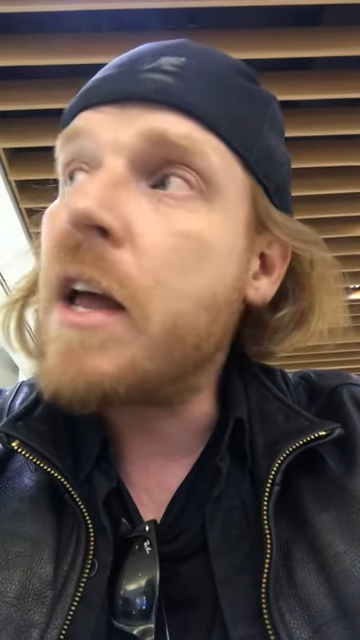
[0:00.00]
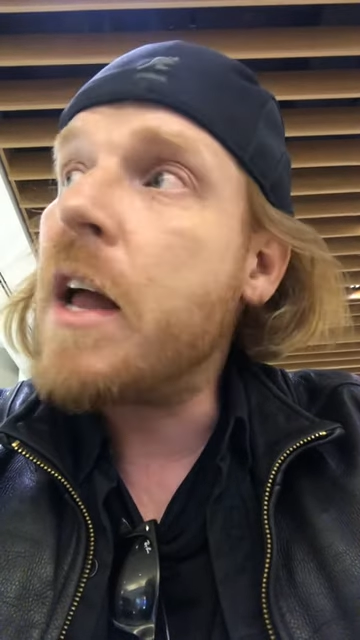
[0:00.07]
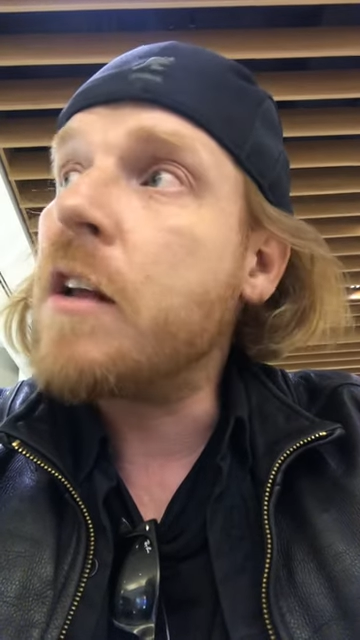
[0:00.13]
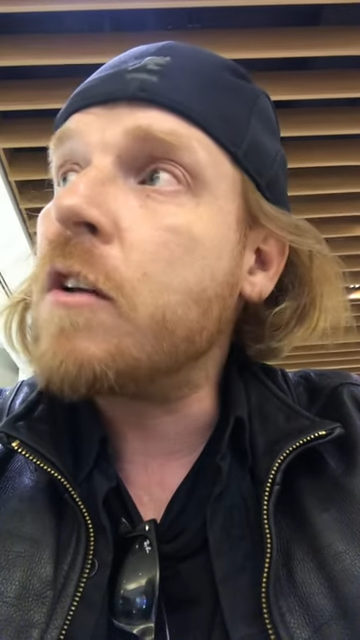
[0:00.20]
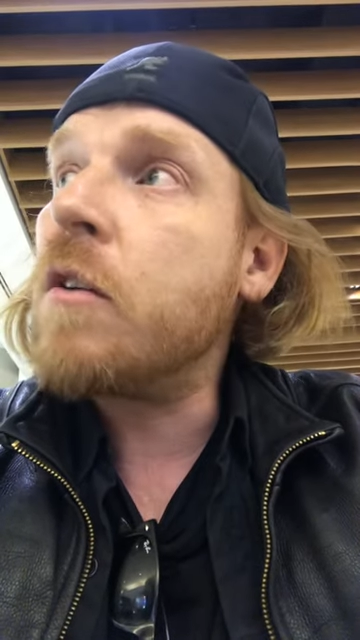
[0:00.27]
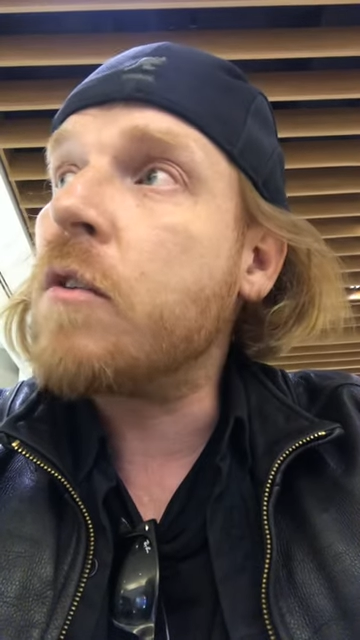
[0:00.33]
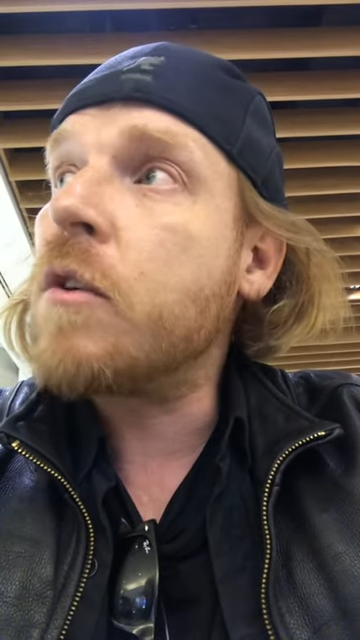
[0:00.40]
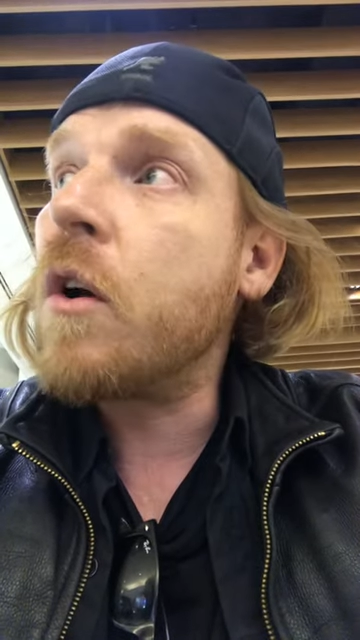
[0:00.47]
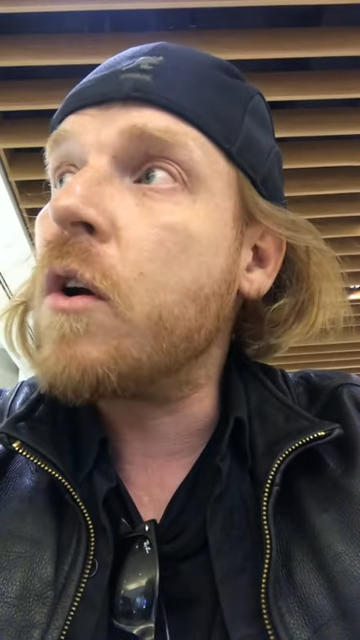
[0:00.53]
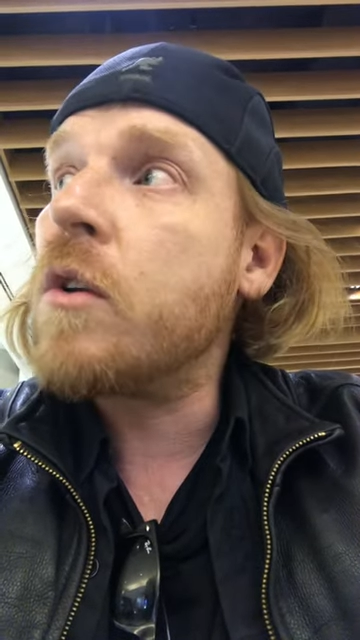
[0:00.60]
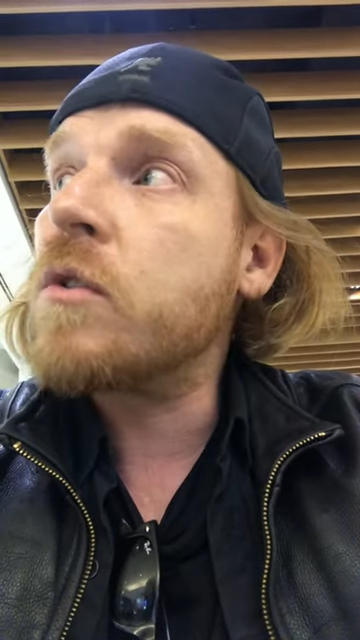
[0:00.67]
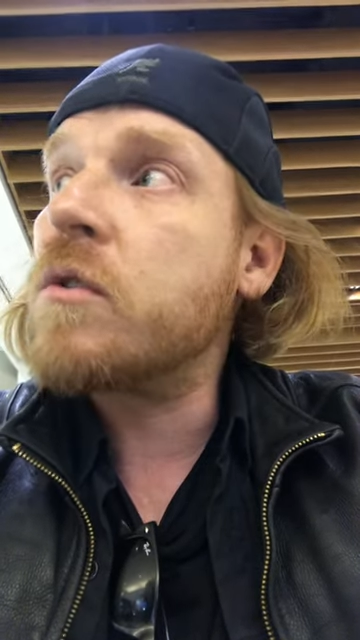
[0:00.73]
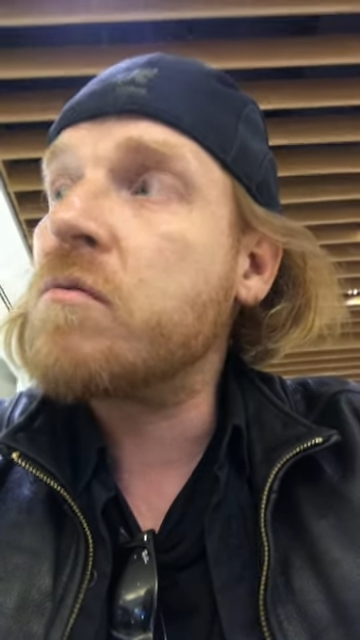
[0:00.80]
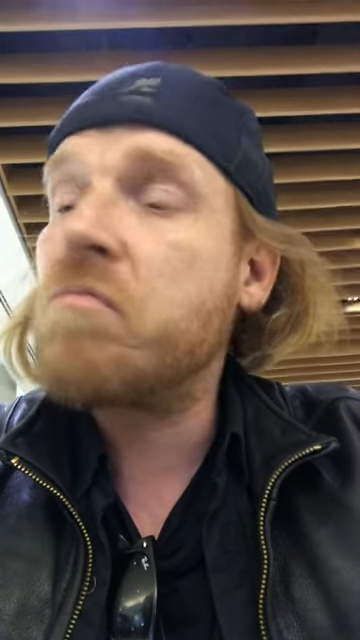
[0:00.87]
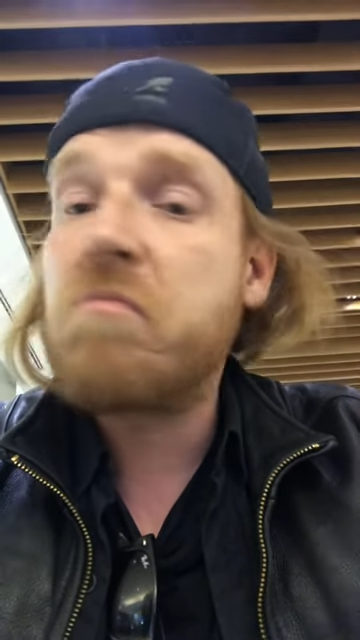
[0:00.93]
And, you know,
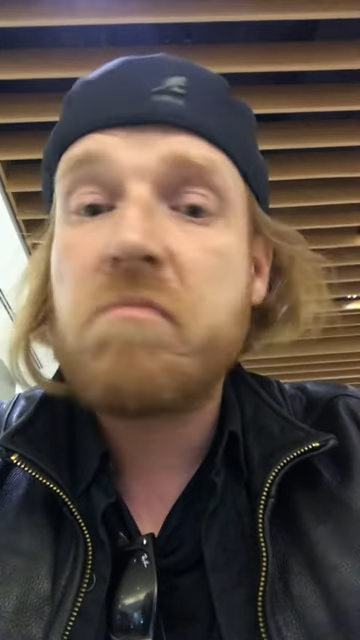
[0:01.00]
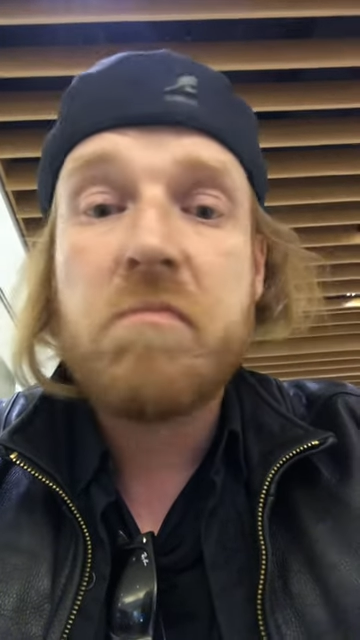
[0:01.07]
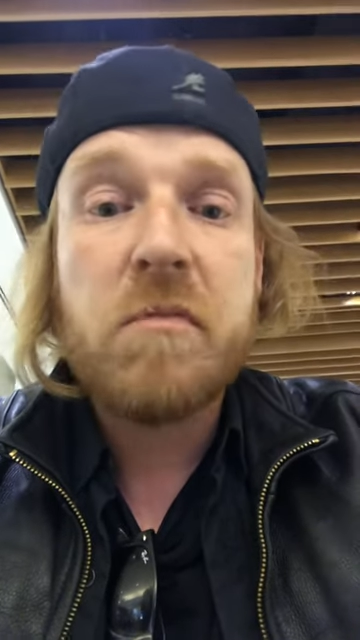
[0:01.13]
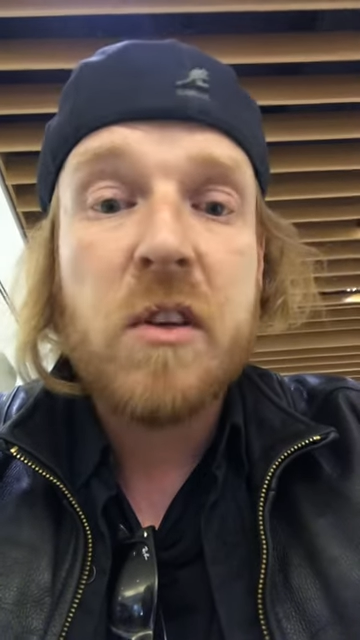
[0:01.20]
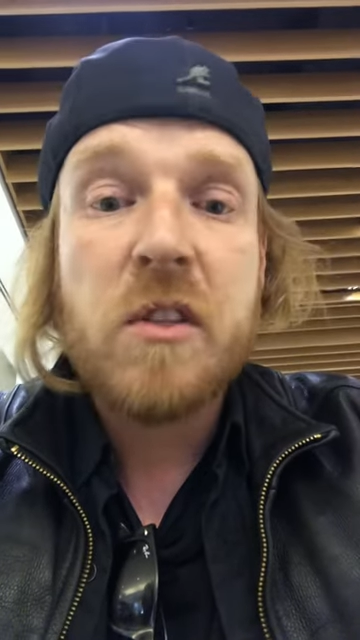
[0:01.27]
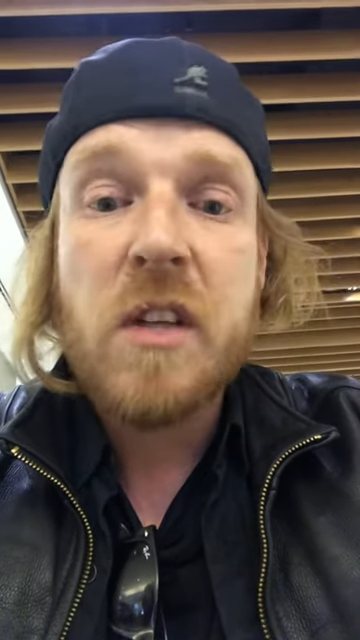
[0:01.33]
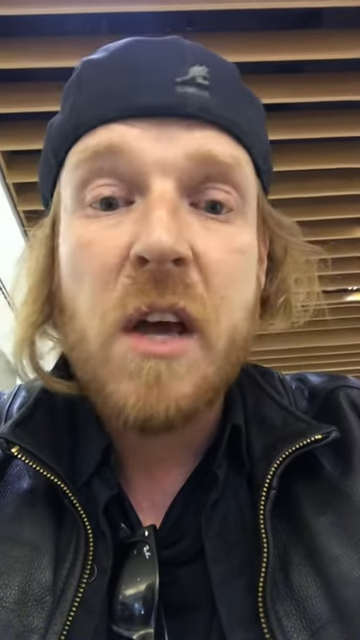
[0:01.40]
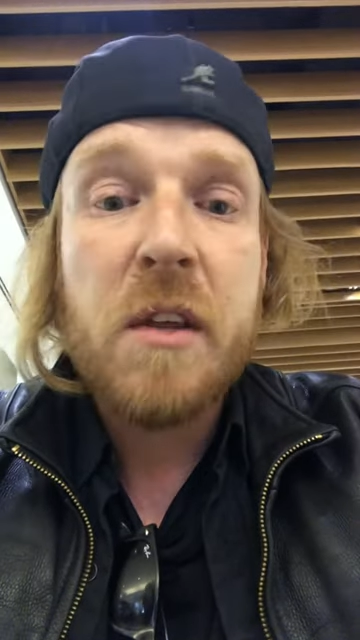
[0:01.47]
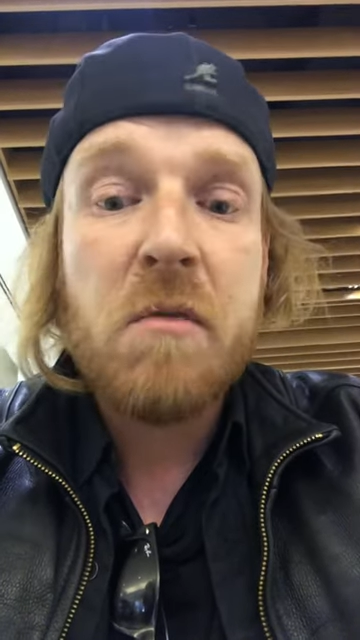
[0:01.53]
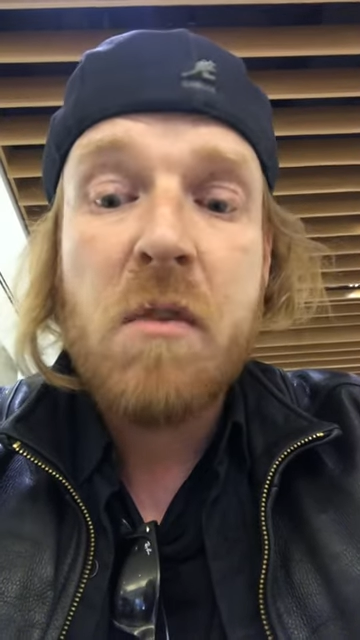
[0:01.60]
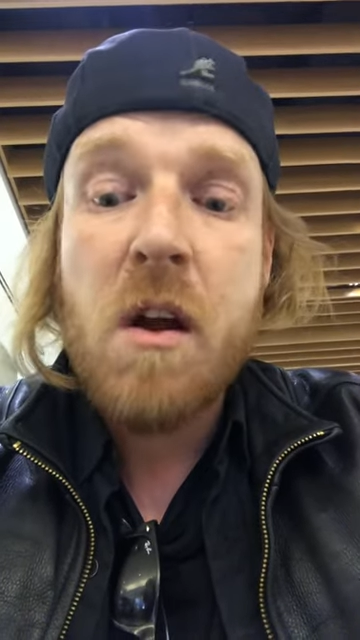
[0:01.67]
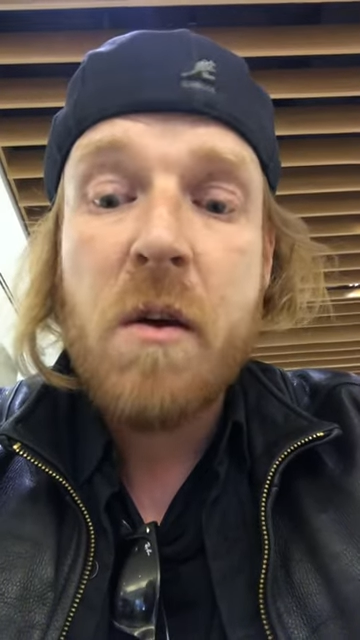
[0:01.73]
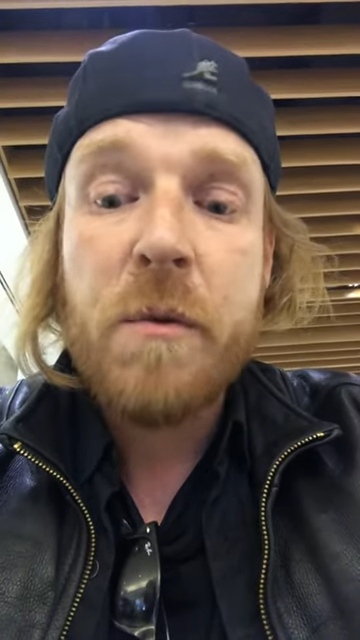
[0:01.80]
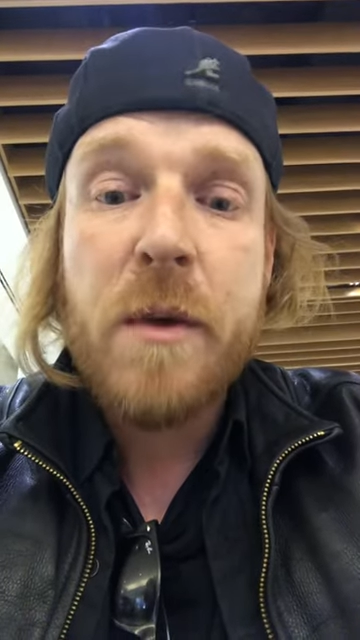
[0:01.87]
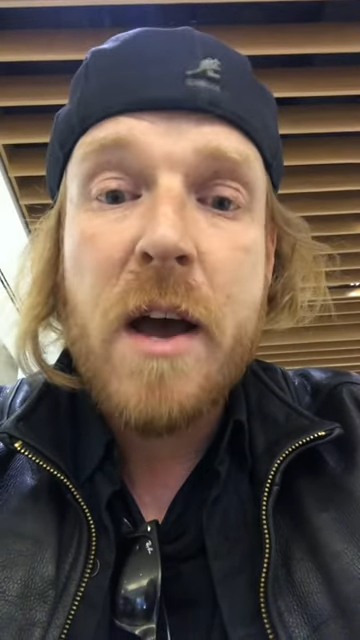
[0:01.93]
girls, there's nothing
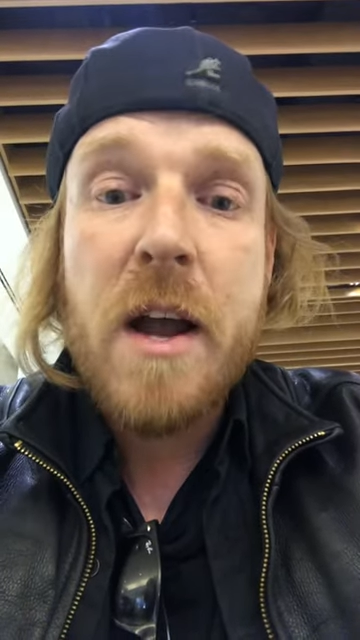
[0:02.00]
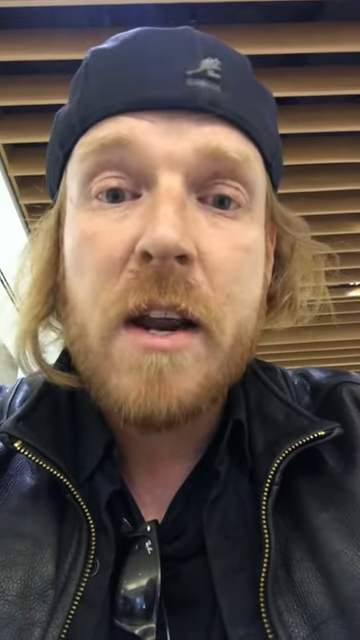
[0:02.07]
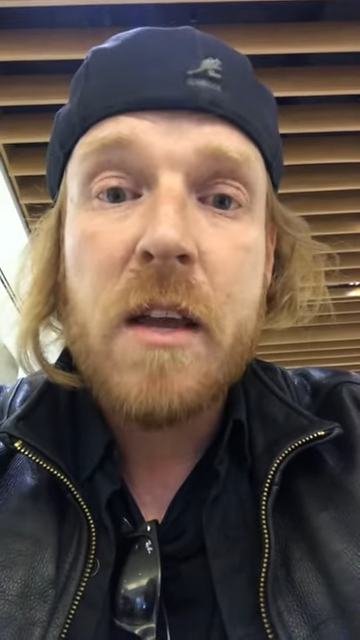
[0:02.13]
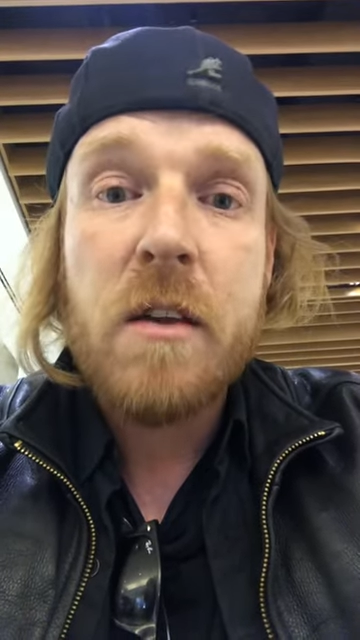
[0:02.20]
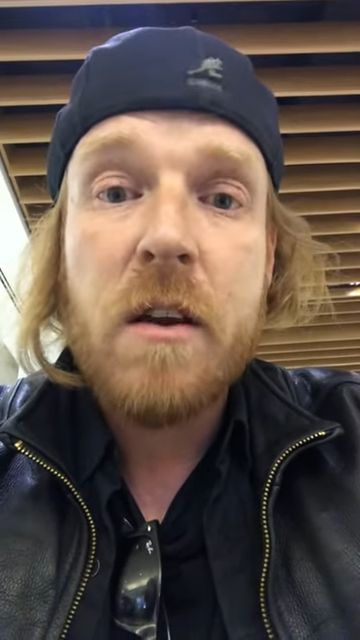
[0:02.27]
wrong with that either.